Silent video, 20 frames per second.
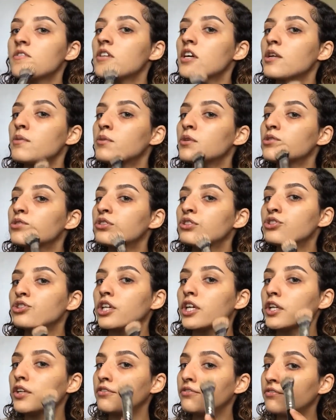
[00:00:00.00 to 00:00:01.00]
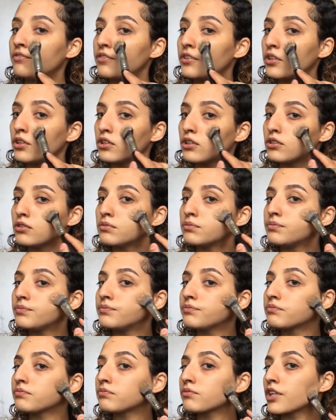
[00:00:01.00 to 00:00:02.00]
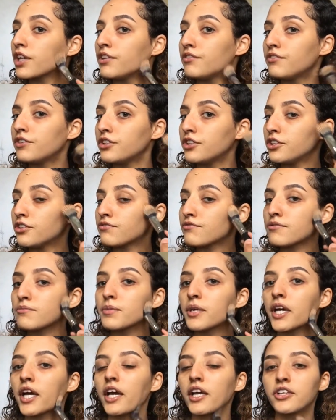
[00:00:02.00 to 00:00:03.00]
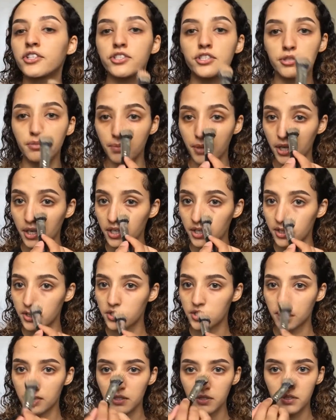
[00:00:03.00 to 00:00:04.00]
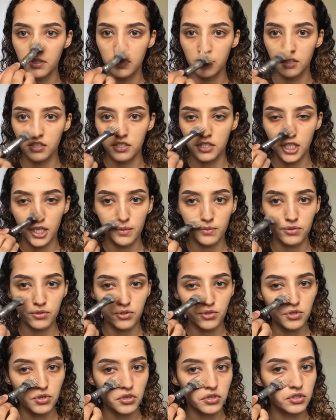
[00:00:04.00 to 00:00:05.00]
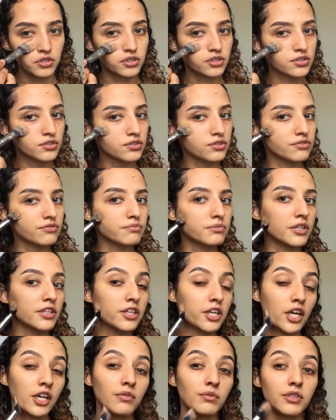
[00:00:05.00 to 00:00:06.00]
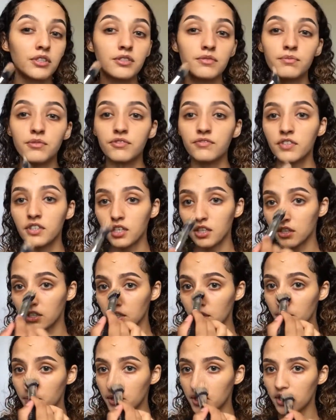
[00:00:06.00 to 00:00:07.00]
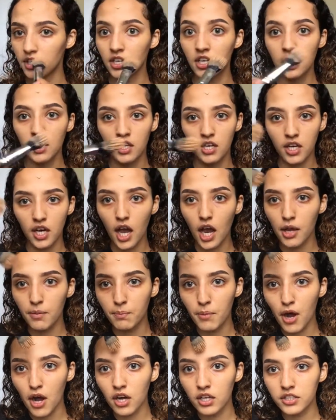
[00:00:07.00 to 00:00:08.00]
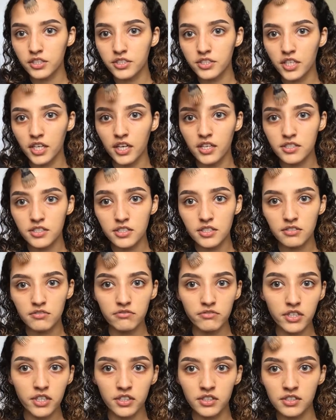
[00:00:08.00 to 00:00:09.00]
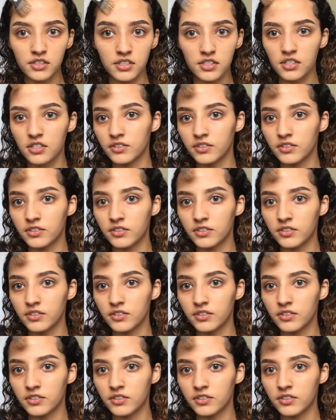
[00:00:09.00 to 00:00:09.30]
I'm also trying to film a video for my IG page using the same tutorial, so if my camera is moving a little bit, I apologize in advance.